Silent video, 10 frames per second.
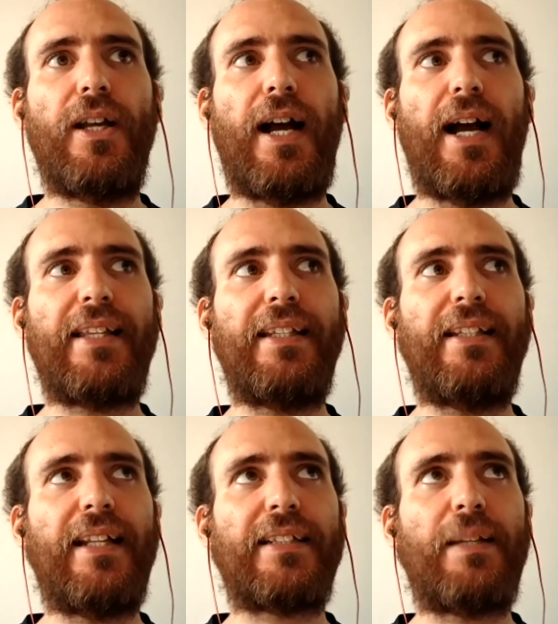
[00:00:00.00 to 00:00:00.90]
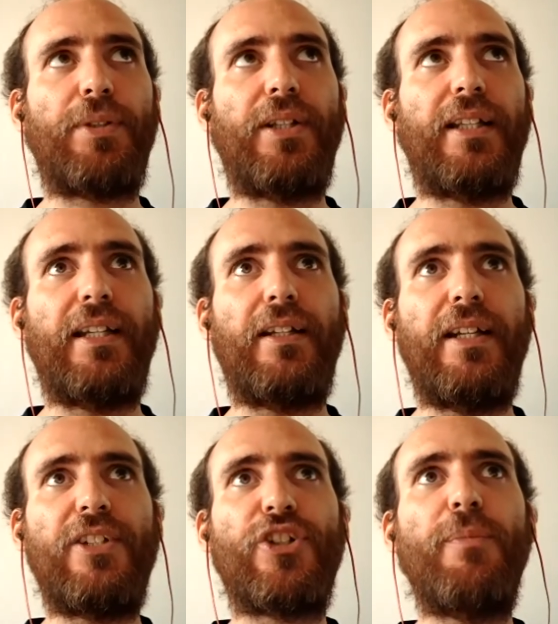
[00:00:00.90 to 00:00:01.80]
I think that that's something that the,
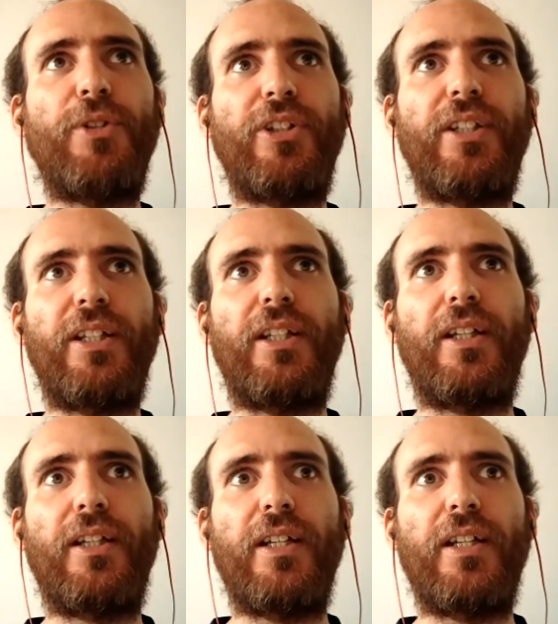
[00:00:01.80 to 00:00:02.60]
each community,